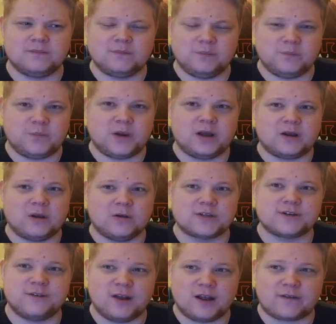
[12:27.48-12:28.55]
but
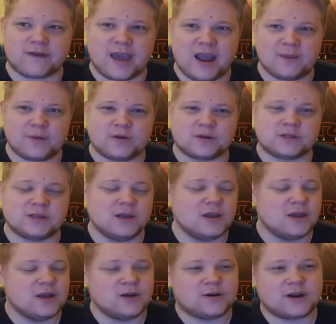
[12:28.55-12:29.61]
also a lot of hate because
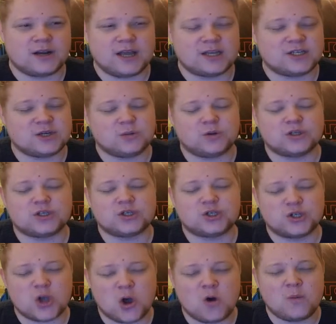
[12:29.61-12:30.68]
the connection was
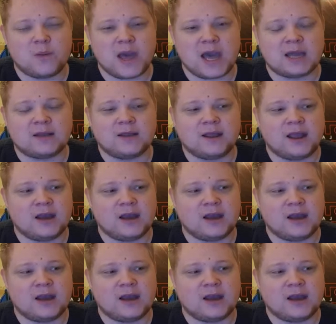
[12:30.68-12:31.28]
so bad.